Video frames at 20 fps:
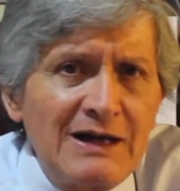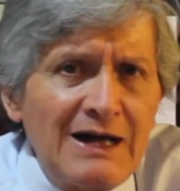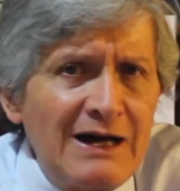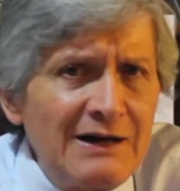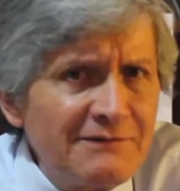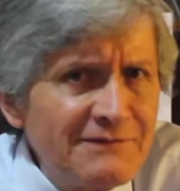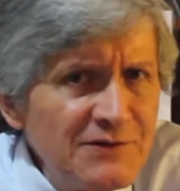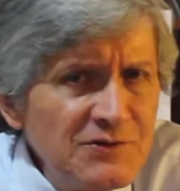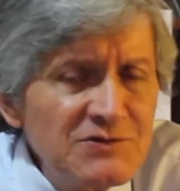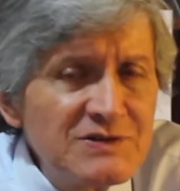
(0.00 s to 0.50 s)

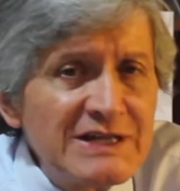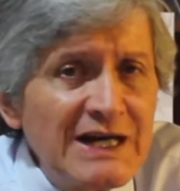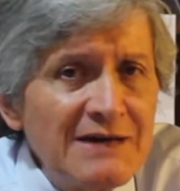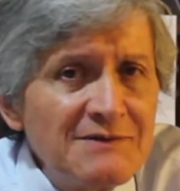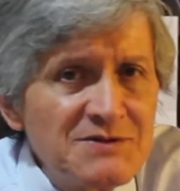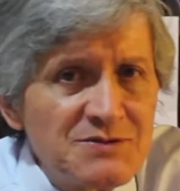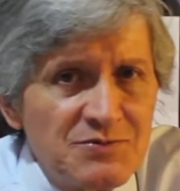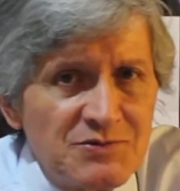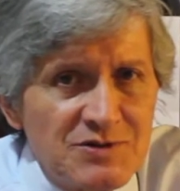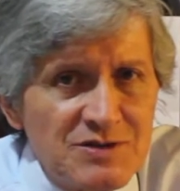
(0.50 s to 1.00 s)
a few
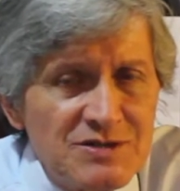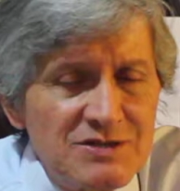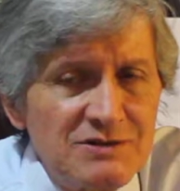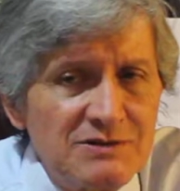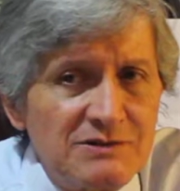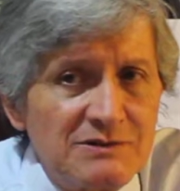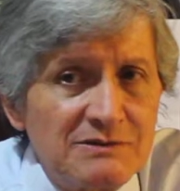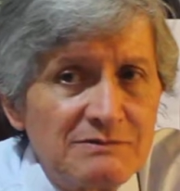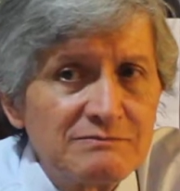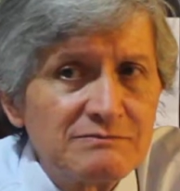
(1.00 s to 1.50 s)
times first, you
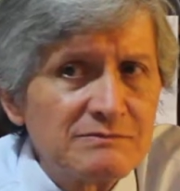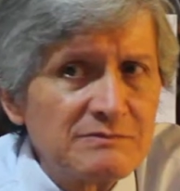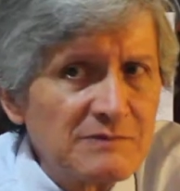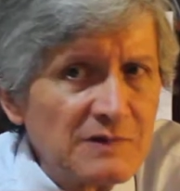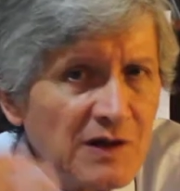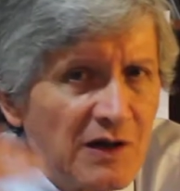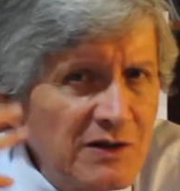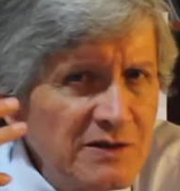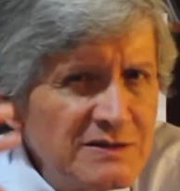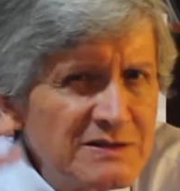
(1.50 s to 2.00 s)
know,
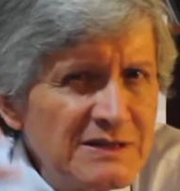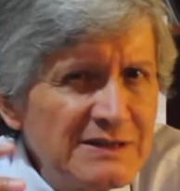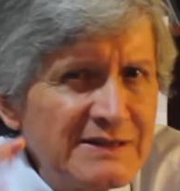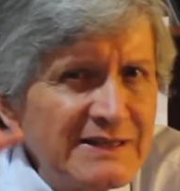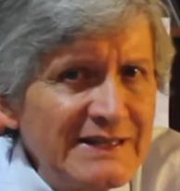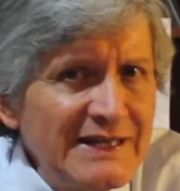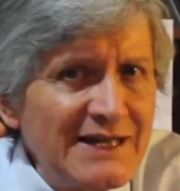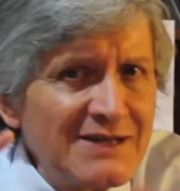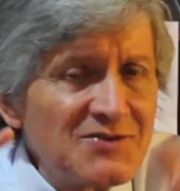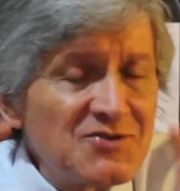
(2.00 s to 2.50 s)
until
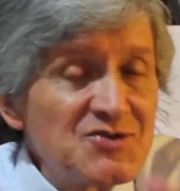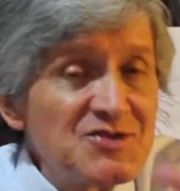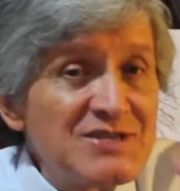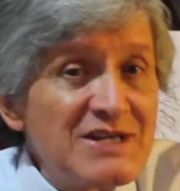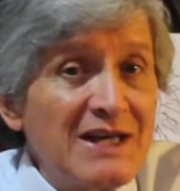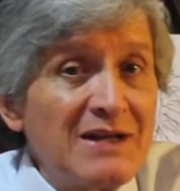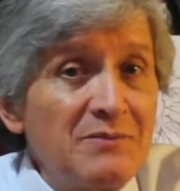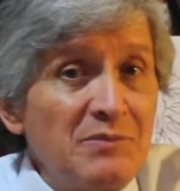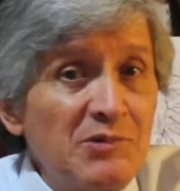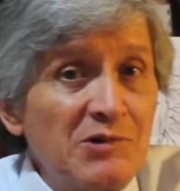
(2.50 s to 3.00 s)
they
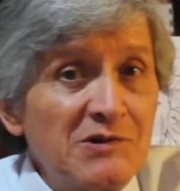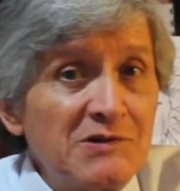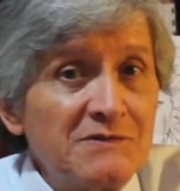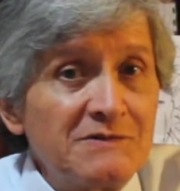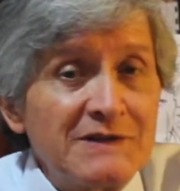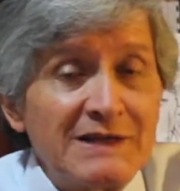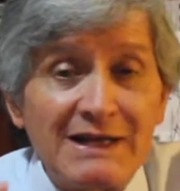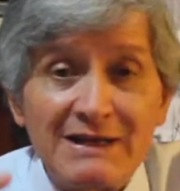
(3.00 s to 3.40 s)
understand more of it,